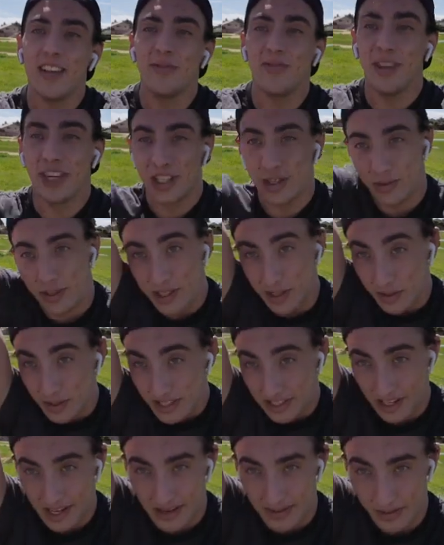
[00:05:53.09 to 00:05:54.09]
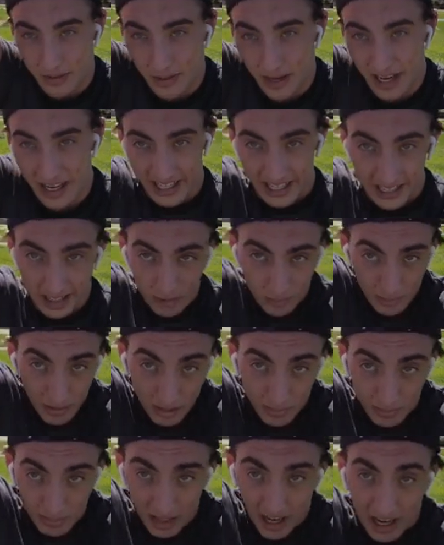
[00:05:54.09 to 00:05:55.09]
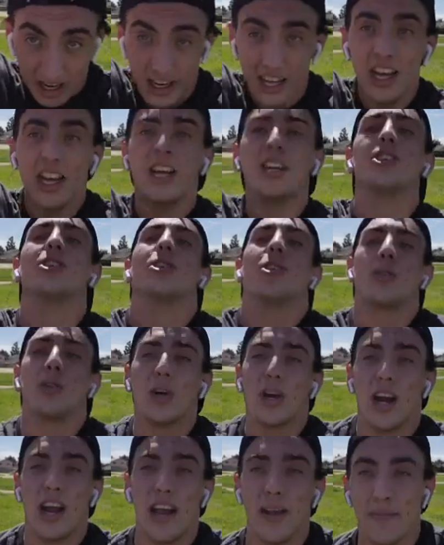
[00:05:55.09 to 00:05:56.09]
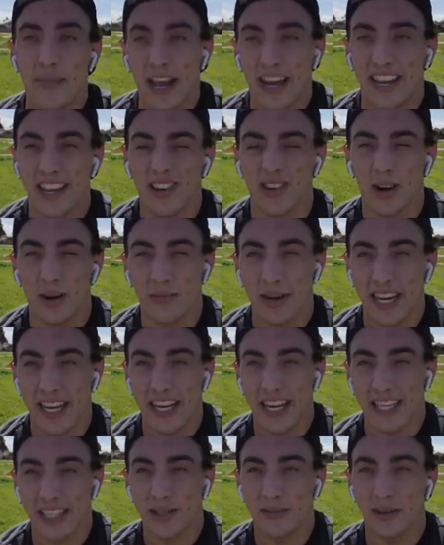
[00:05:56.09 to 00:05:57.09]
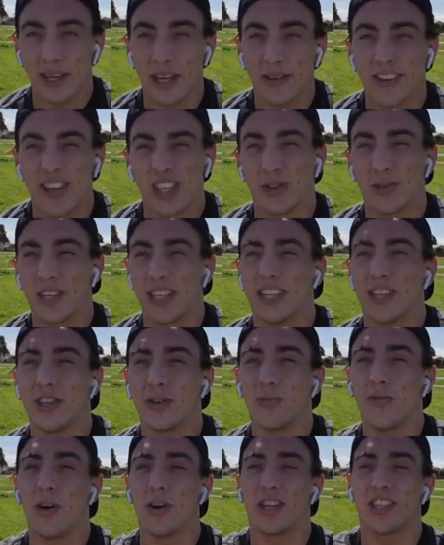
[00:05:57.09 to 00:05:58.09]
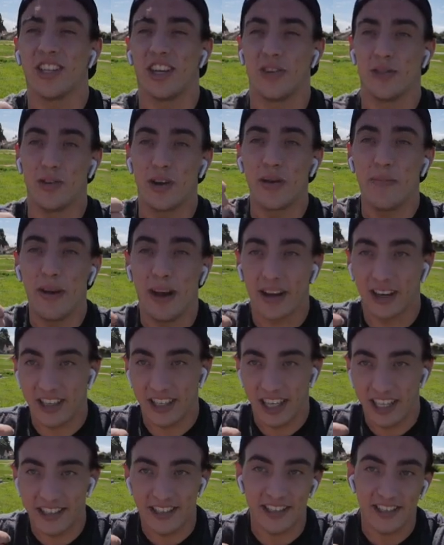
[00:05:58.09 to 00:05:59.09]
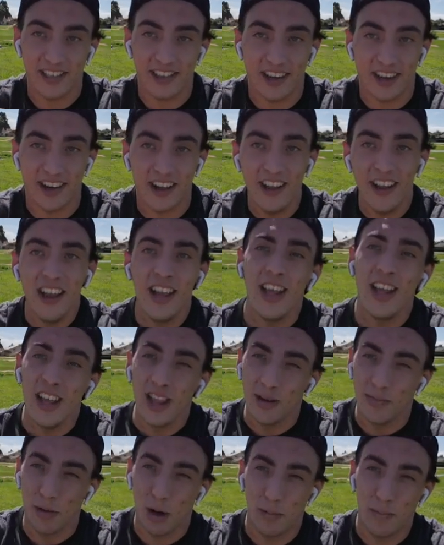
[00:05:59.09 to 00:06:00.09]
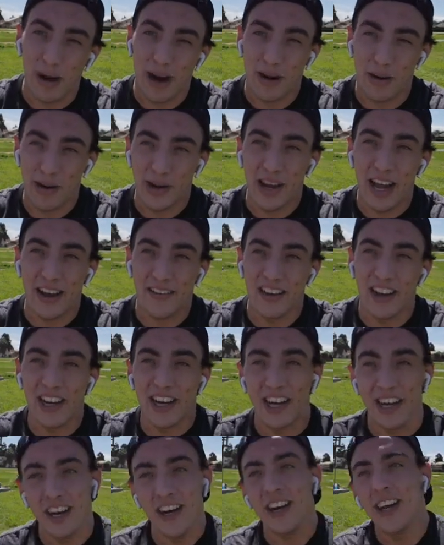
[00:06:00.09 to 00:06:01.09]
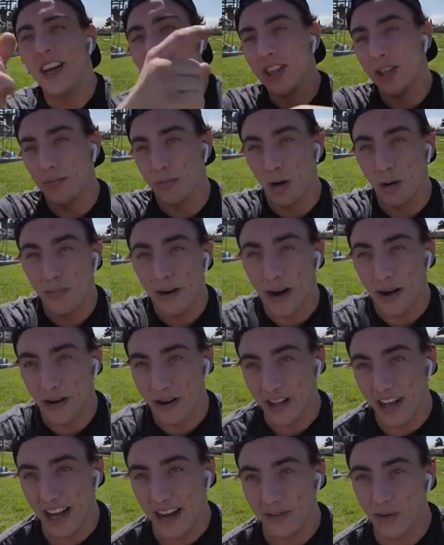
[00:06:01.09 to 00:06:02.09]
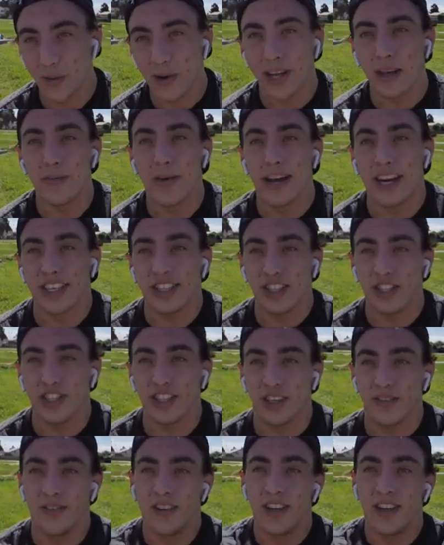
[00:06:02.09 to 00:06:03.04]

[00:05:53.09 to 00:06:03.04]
Make sure we squeeze our arms by our ears, big block. Don't throw our head back into our back handspring, and make sure we focus on rebounding nice and tall. The more power you have out here, the more power you'll have when we get back in the gym.